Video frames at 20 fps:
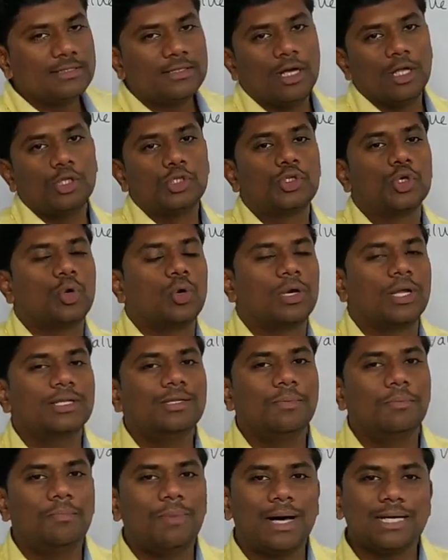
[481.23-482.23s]
is also called
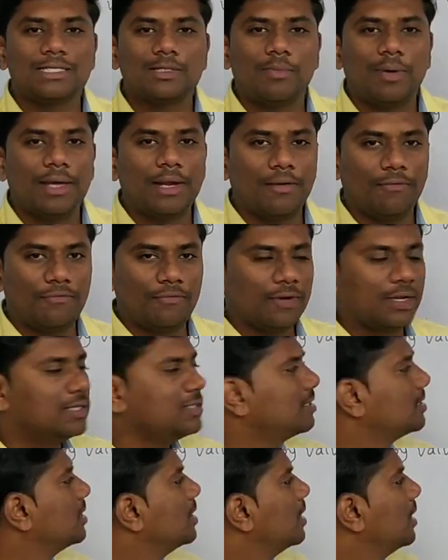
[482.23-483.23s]
as pass by
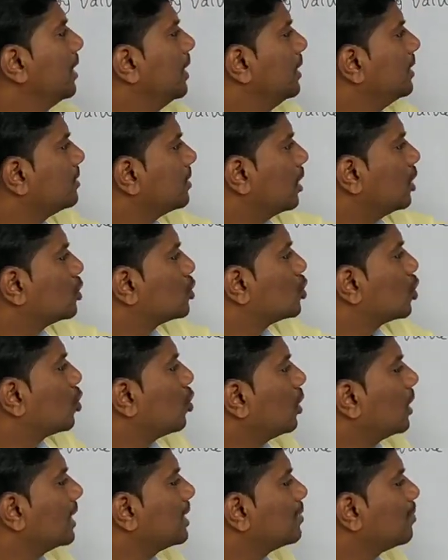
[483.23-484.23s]
reference. It is also
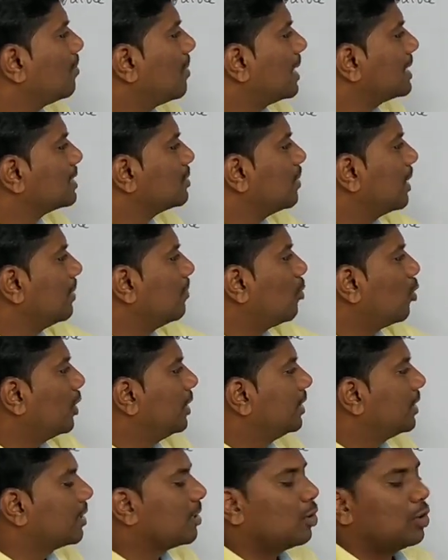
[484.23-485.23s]
called as pass by
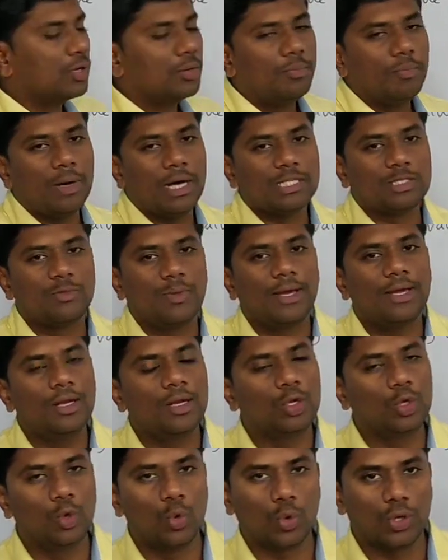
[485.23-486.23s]
pointer or pass by
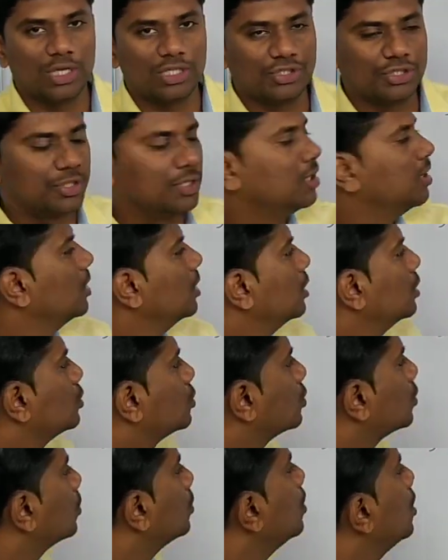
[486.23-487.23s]
location.
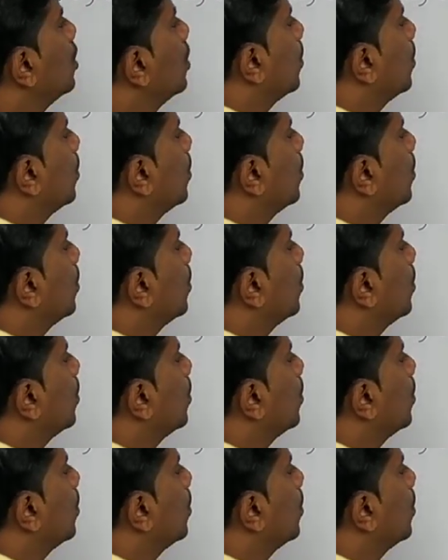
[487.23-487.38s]
So